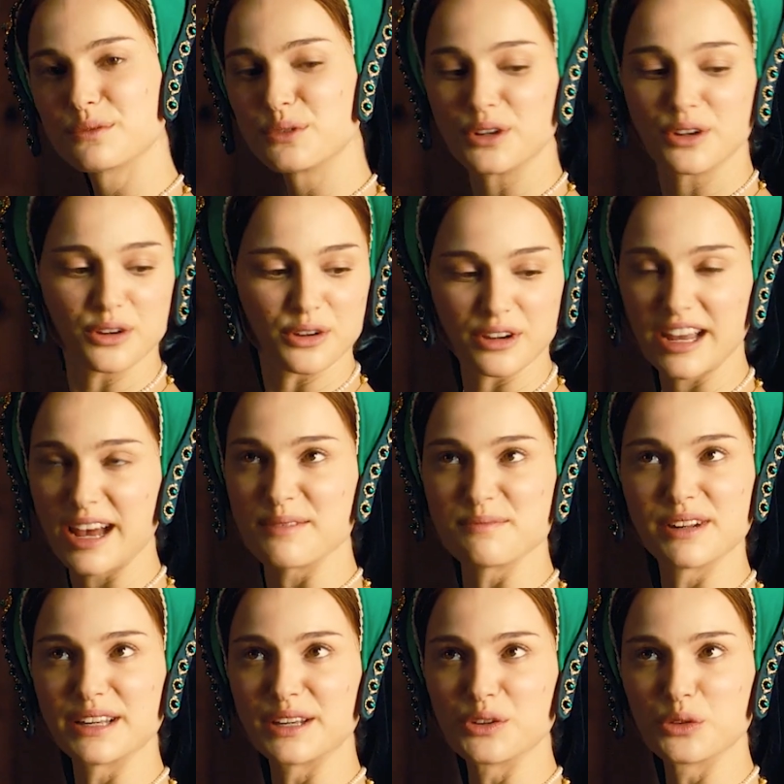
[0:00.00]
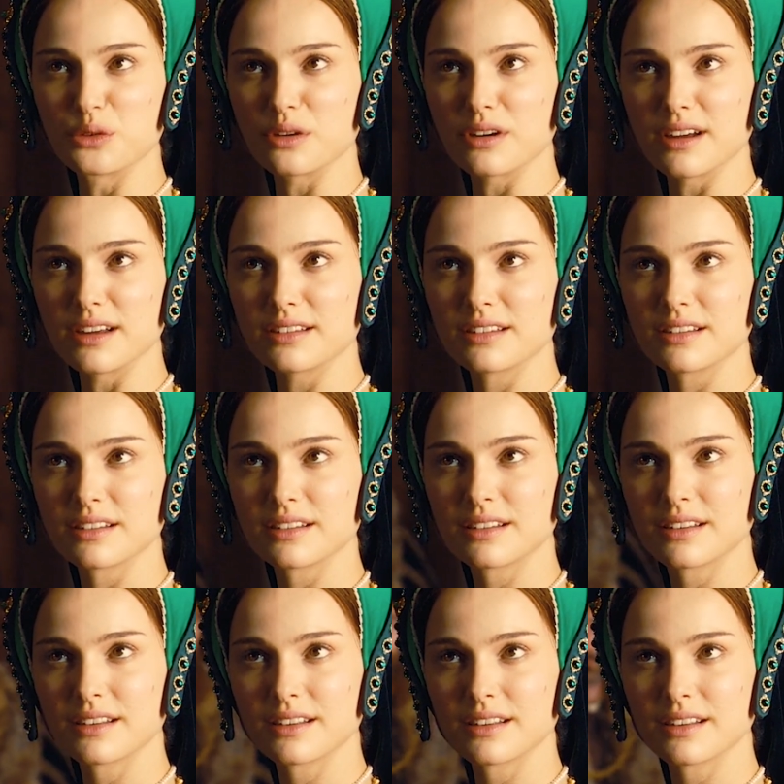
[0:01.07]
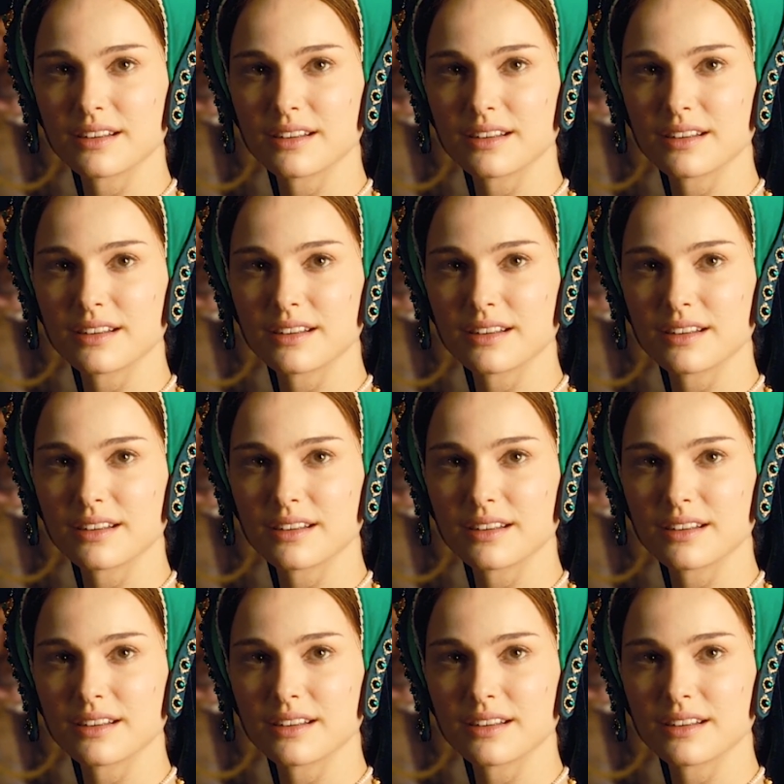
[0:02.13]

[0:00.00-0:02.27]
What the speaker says: Anne begins to employ her new tactic.